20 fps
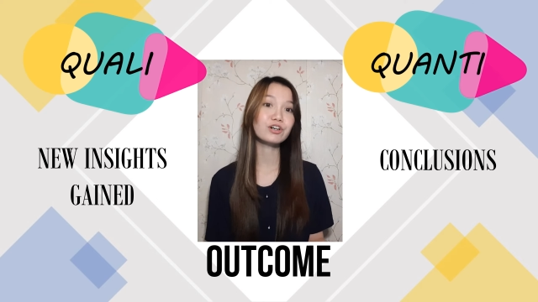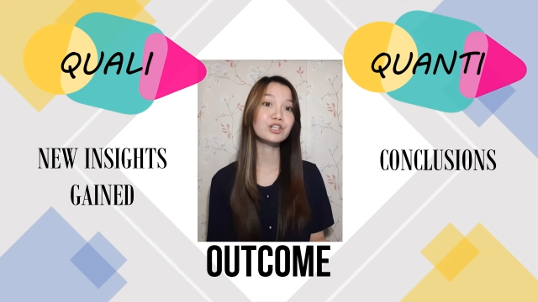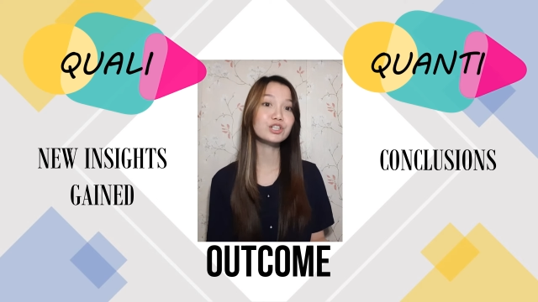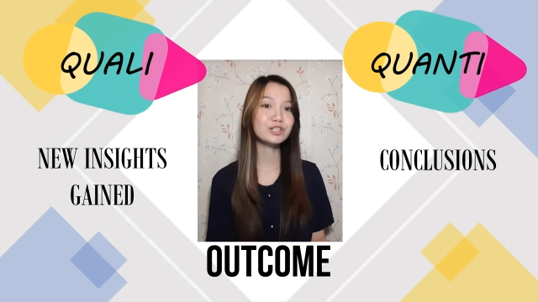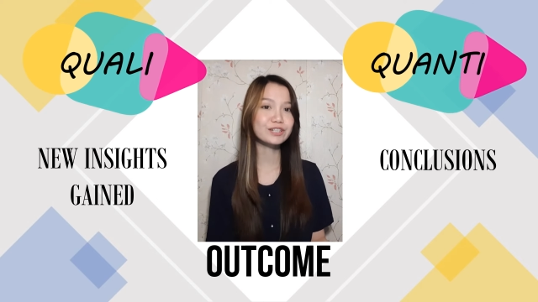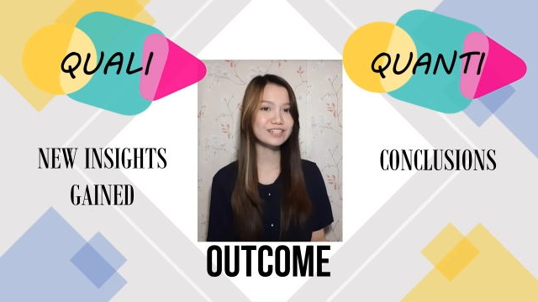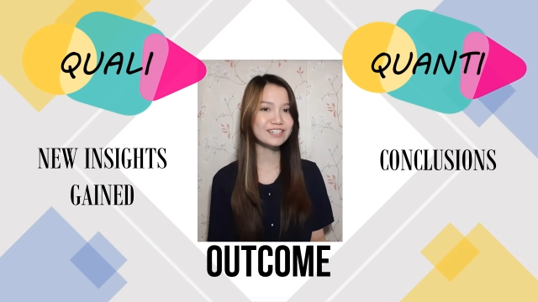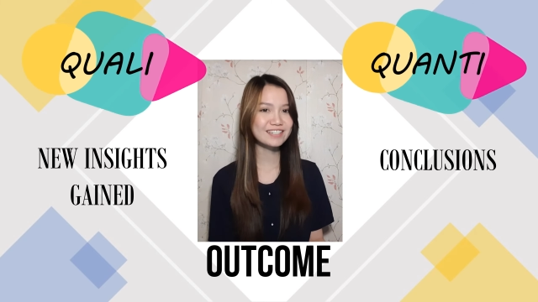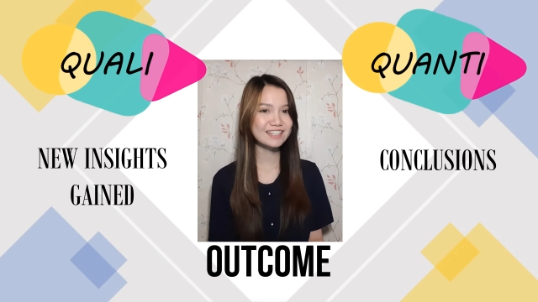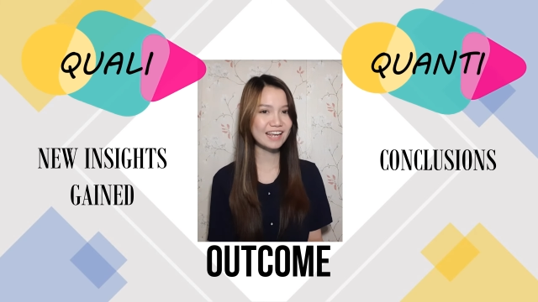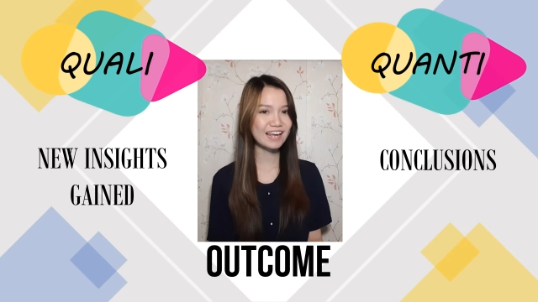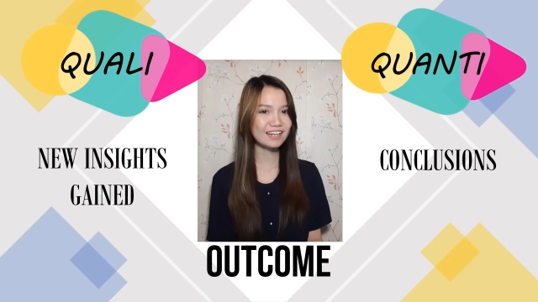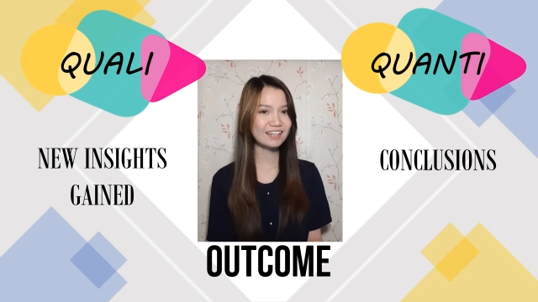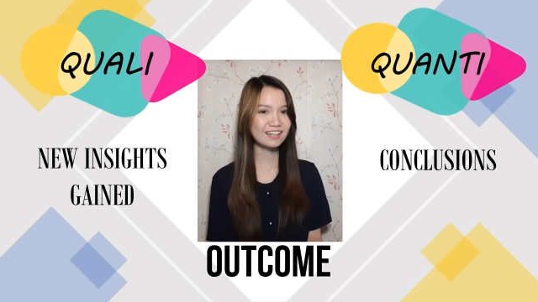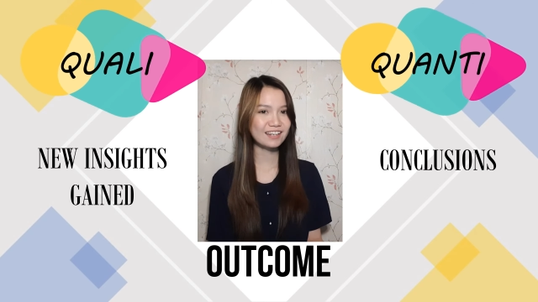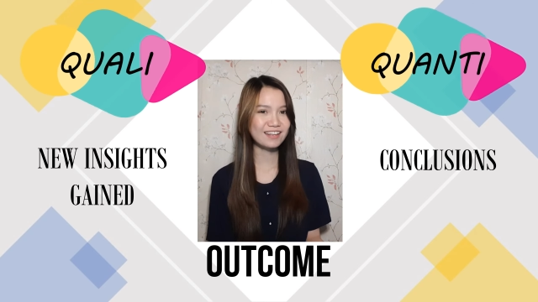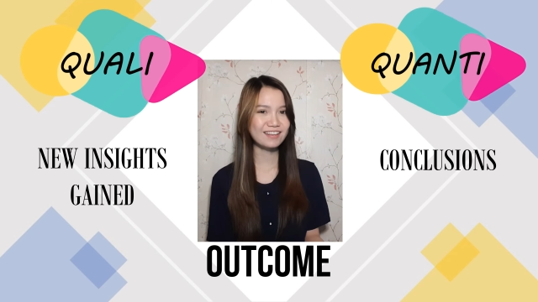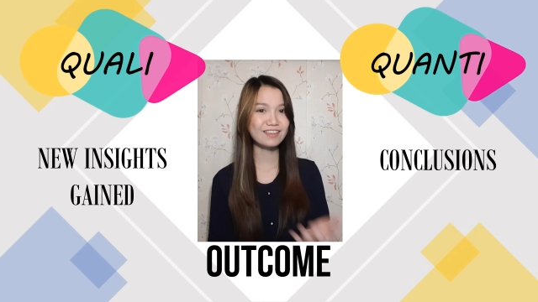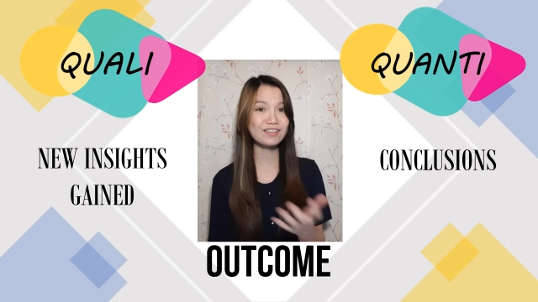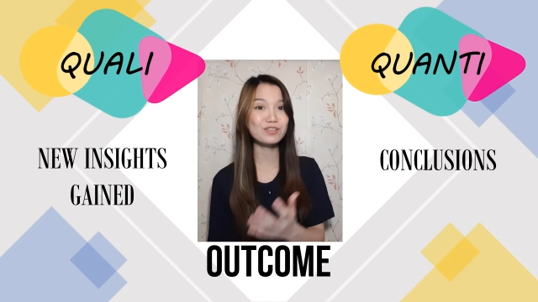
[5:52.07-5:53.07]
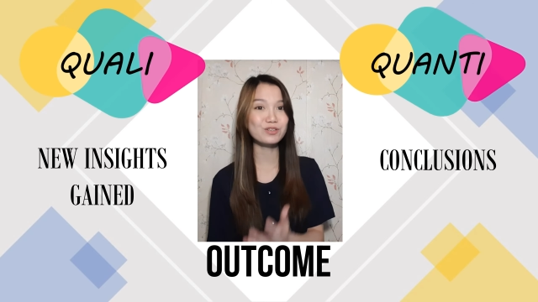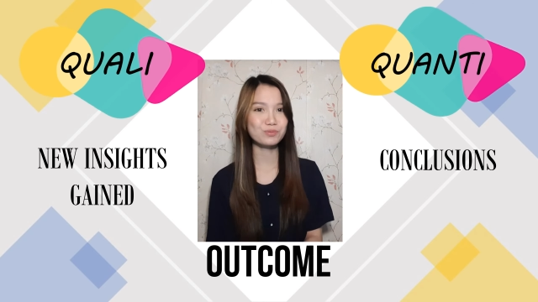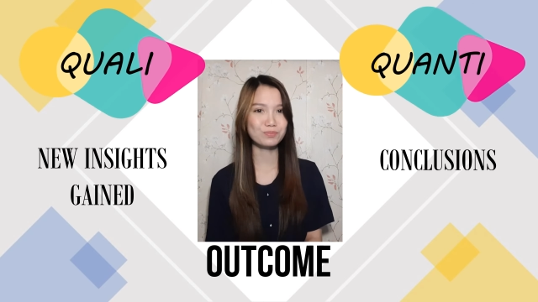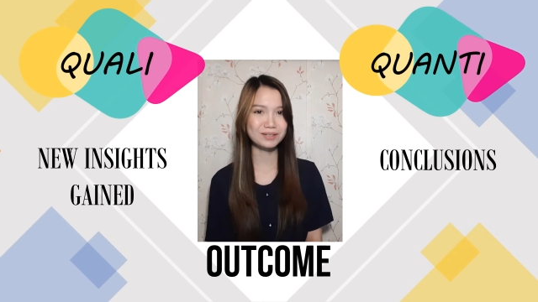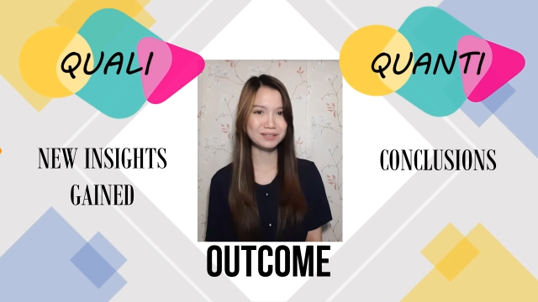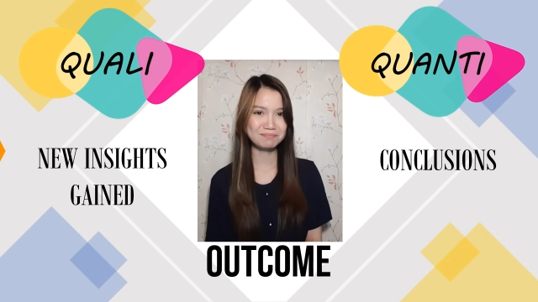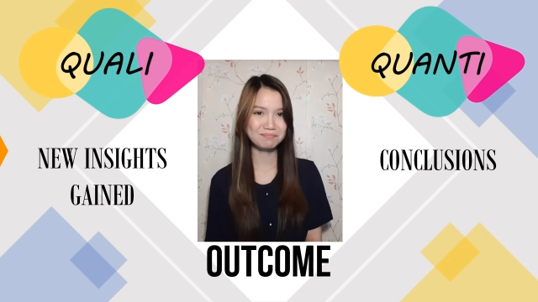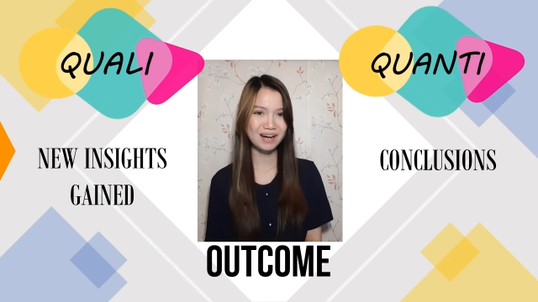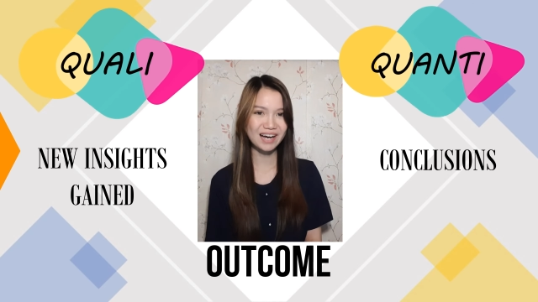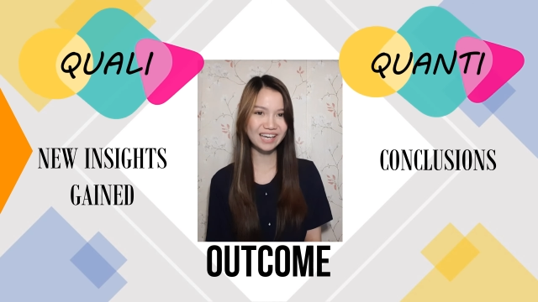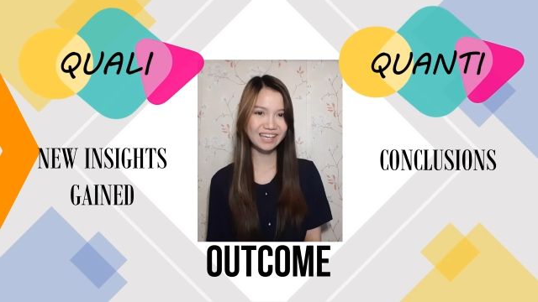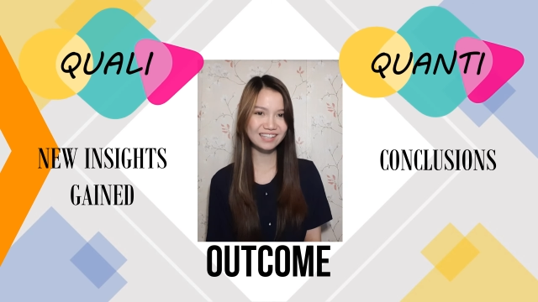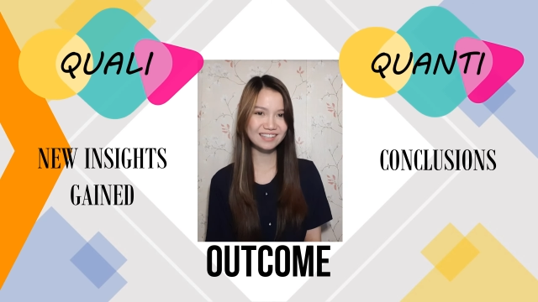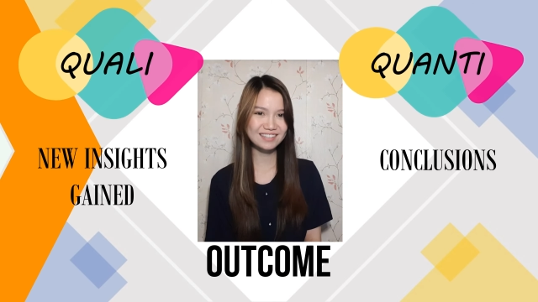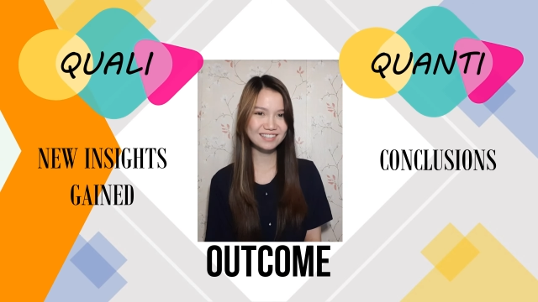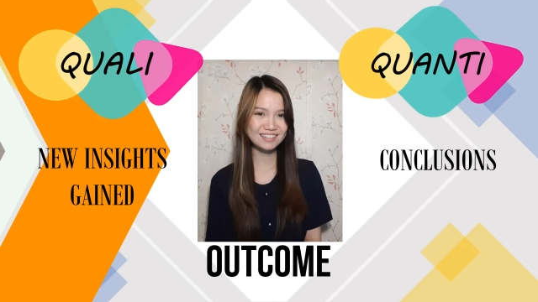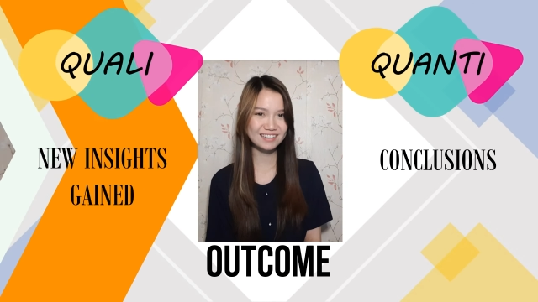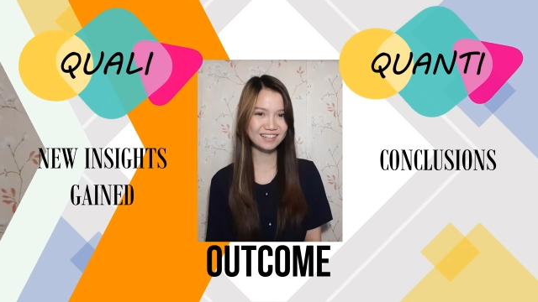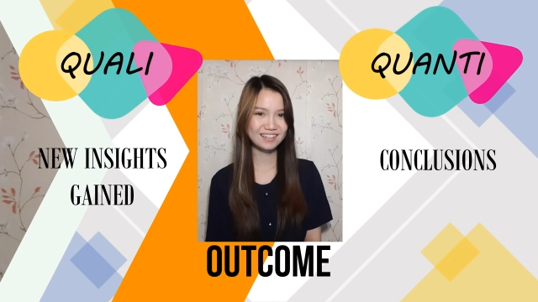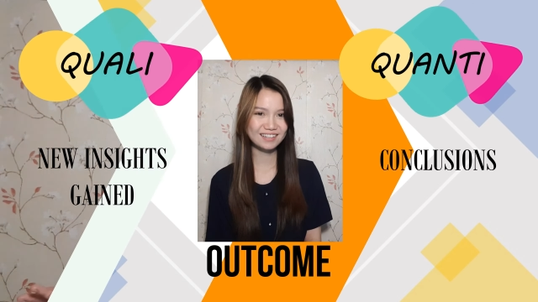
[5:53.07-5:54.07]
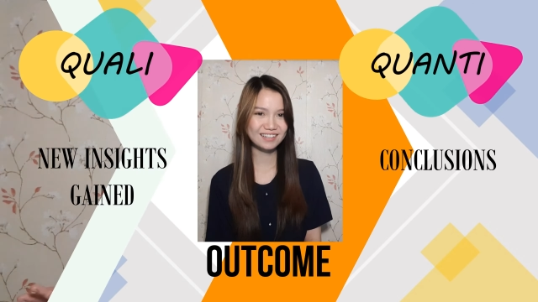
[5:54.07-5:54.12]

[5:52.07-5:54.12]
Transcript: understanding the human mind.